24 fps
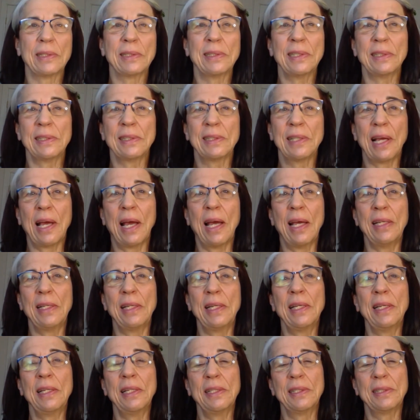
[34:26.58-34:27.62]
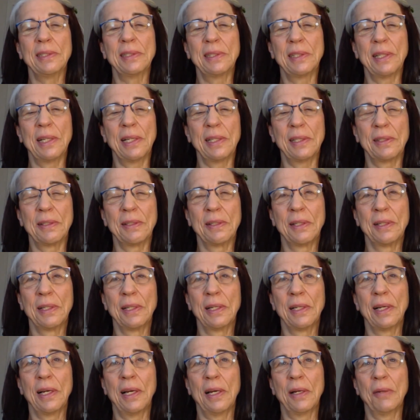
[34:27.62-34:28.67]
the idea is that
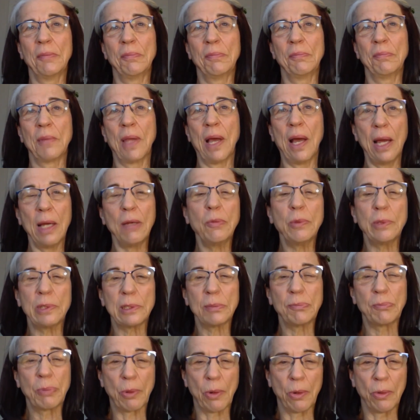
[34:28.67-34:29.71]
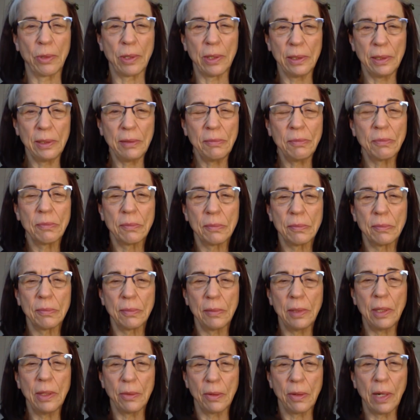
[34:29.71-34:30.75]
I was broken.
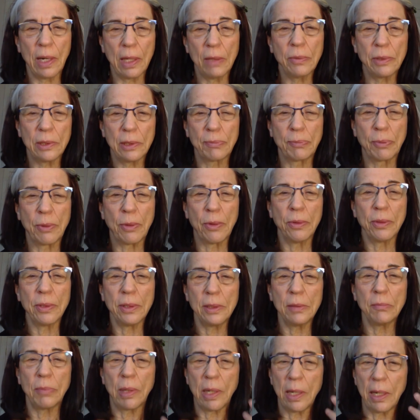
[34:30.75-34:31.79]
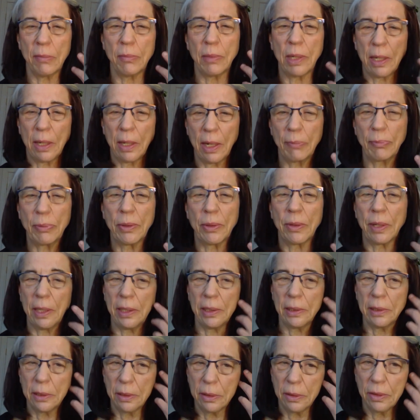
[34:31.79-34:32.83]
I was broken by my
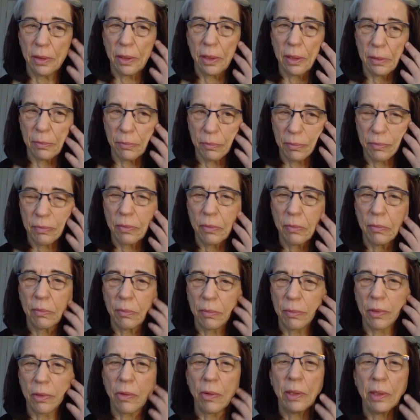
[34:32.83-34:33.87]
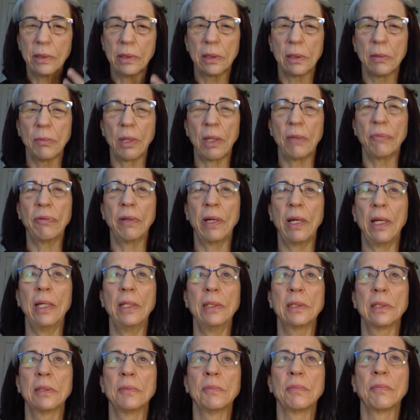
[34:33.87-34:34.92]
operation that crunched my
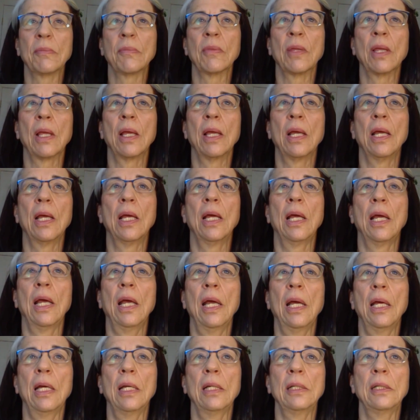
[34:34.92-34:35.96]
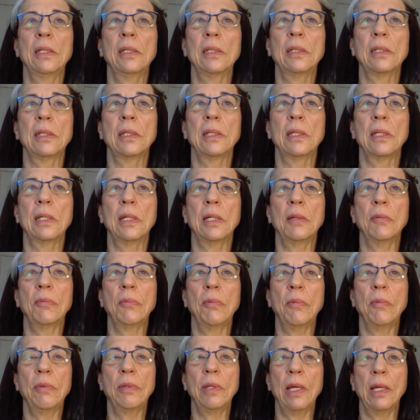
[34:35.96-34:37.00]
face, and
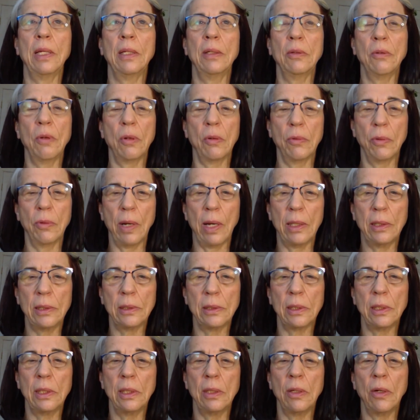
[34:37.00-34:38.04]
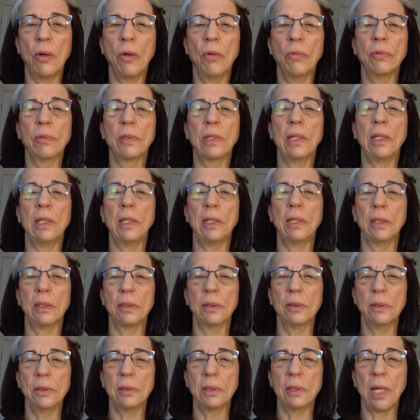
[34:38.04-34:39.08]
then gradually over the
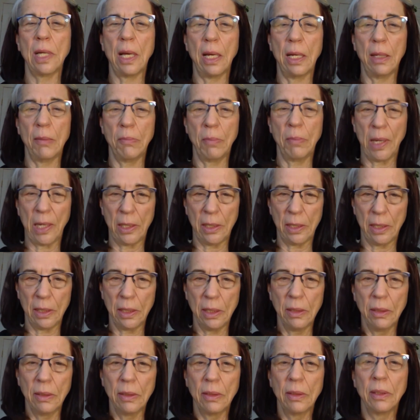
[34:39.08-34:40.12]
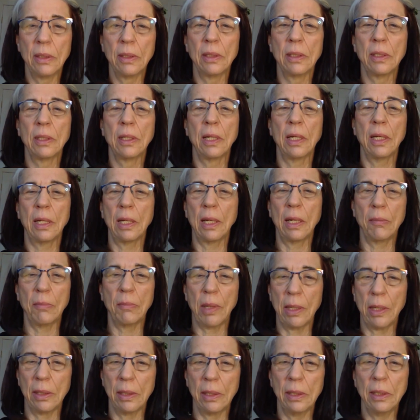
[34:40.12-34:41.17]
years, I mended and I
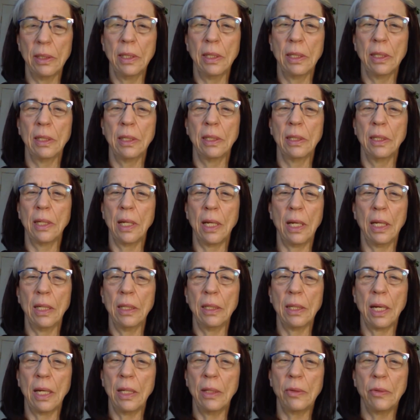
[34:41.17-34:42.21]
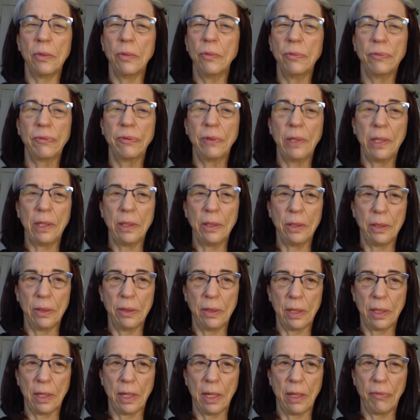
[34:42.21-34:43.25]
mended, and I do feel
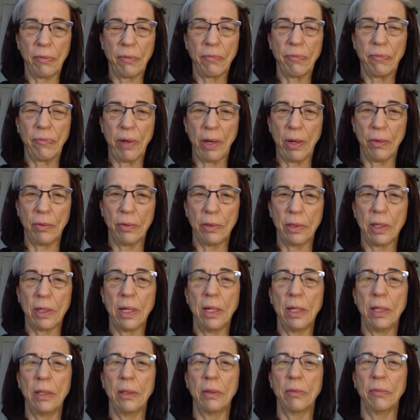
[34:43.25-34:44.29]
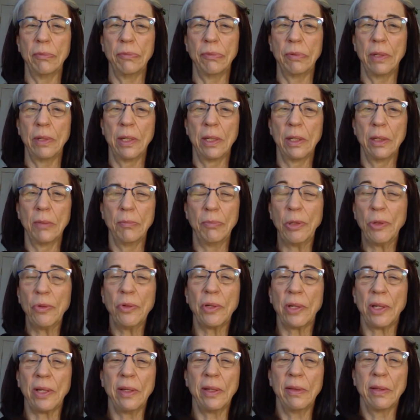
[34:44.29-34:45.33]
that I found a kind of
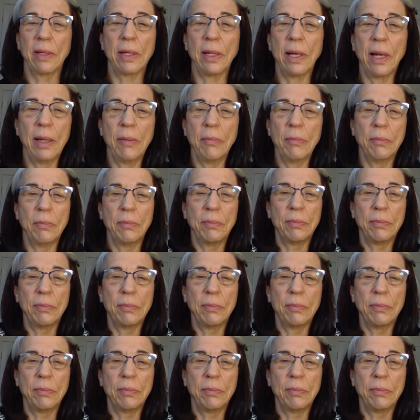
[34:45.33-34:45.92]
beauty that I'm